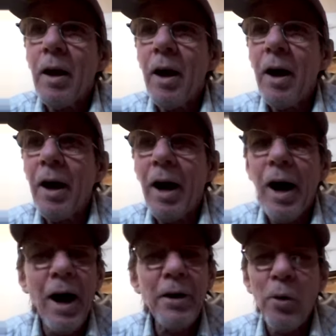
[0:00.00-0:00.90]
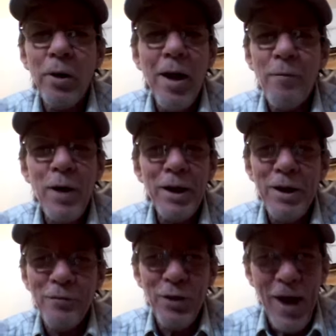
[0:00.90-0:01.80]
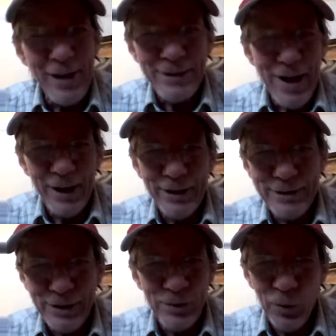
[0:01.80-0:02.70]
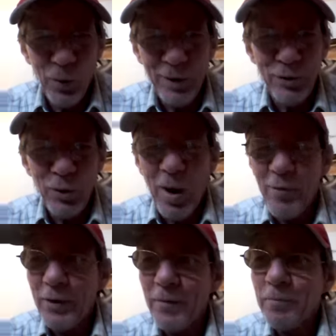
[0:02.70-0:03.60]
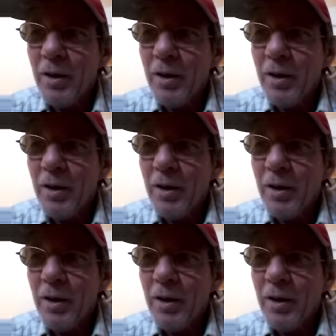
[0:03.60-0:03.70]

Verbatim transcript: Uh, I don't have any of that talent whatsoever.